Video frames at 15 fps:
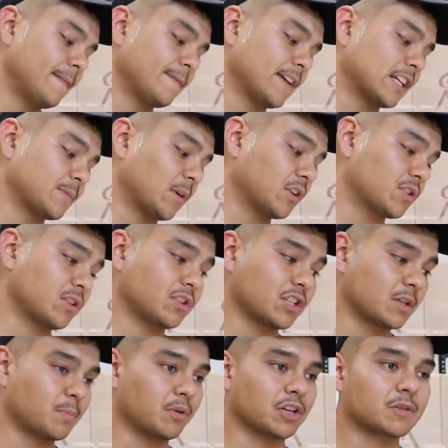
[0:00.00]
It's mostly
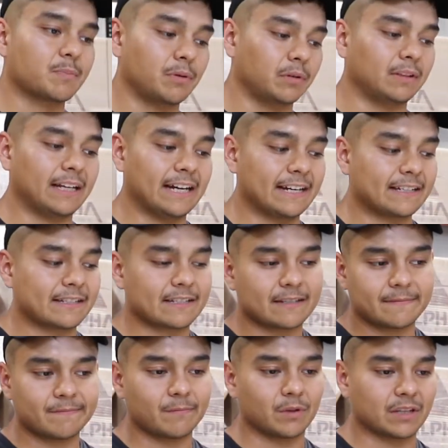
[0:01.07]
just push-pull legs
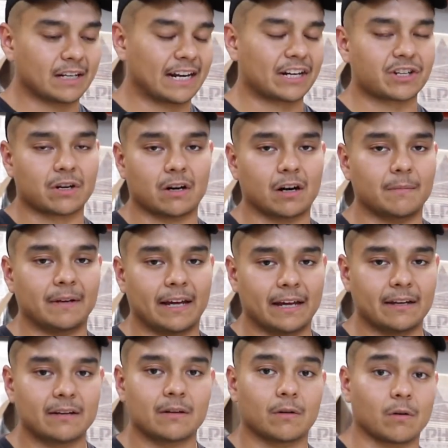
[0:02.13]
with an extra arm day,
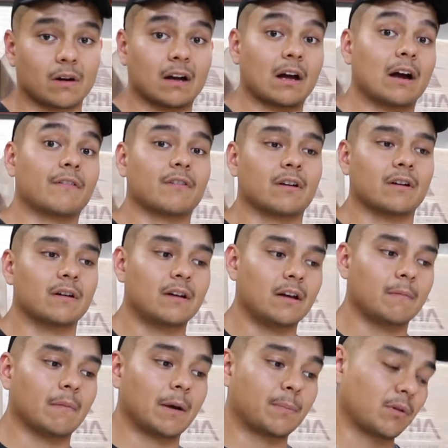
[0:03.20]
or however
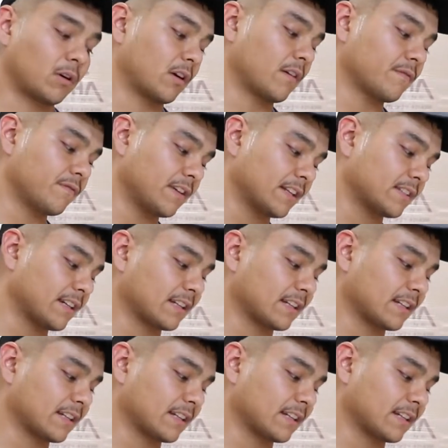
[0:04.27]
my program fits.